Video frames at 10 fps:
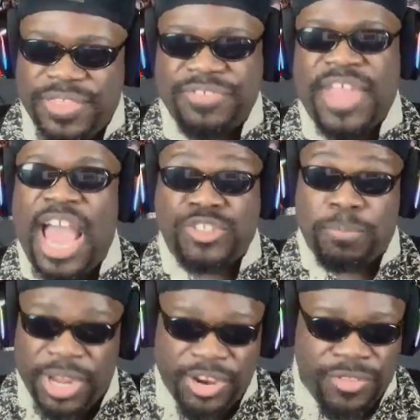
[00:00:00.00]
These guys
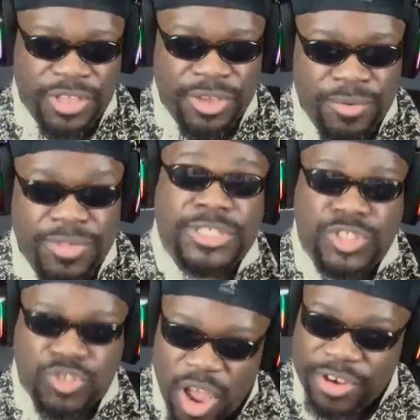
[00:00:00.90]
are bigger than you, they're
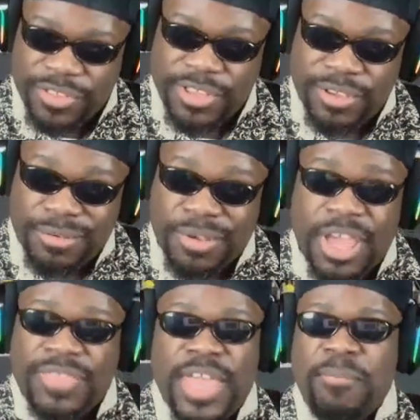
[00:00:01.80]
stronger than you,
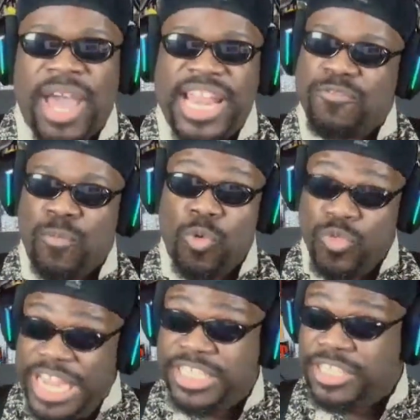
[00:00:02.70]
they might have more
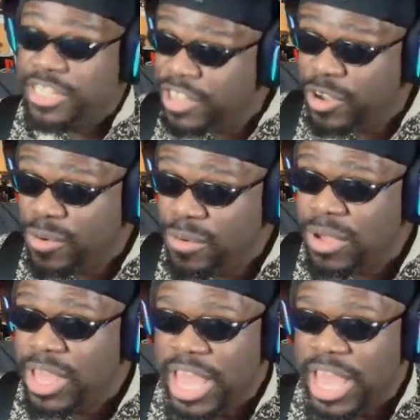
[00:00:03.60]
reach than you,